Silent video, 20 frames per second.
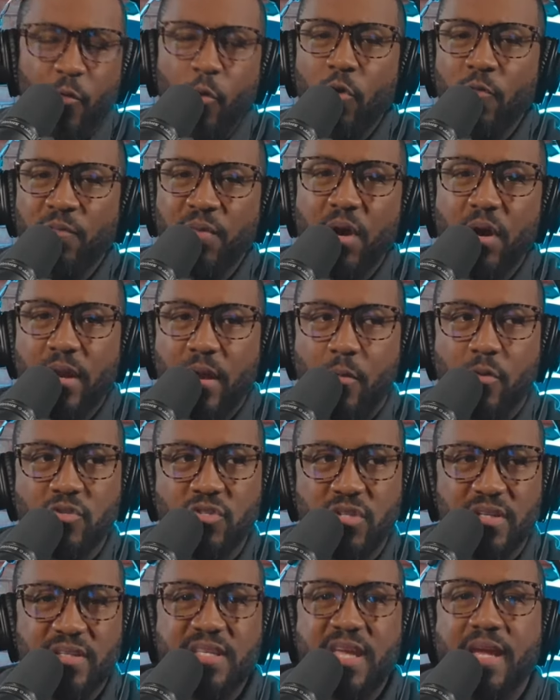In Ford Field, I
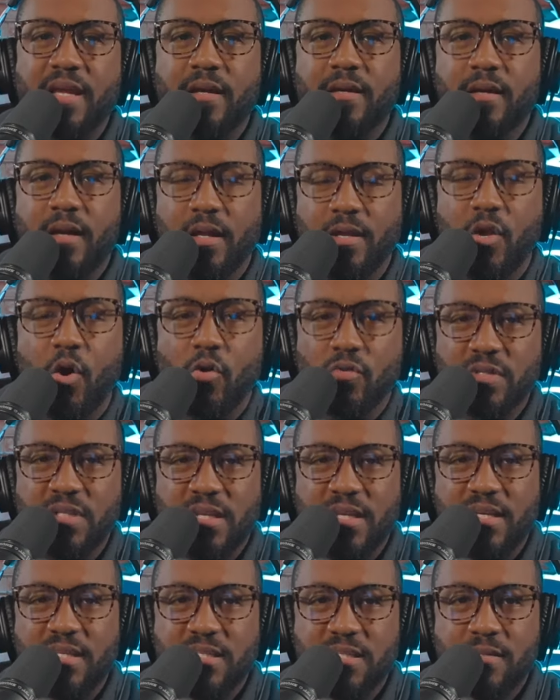want you to take a, a
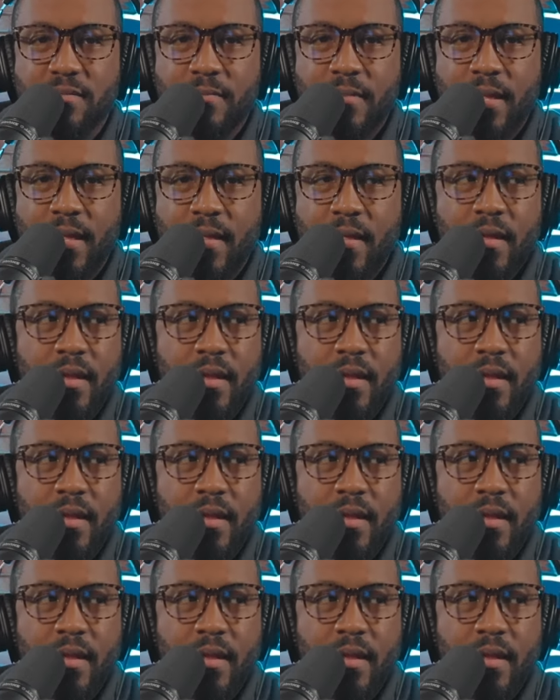note to this.